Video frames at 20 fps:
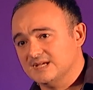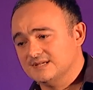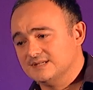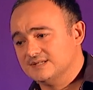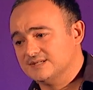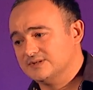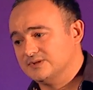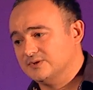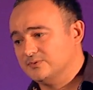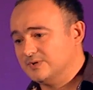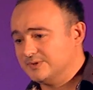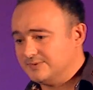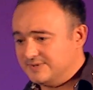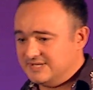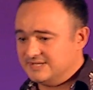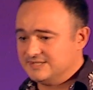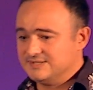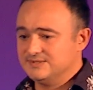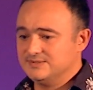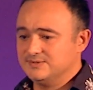So what we
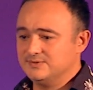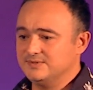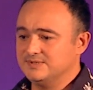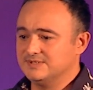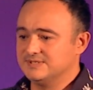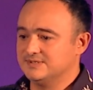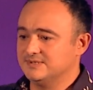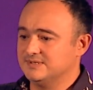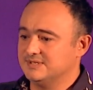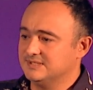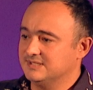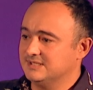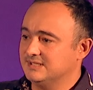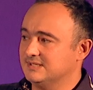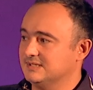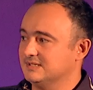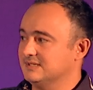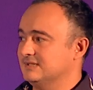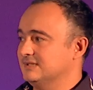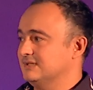had to do is to kind
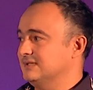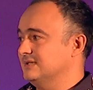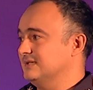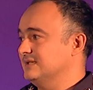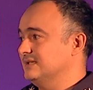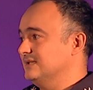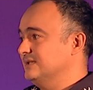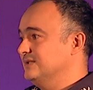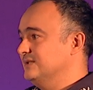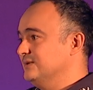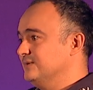of like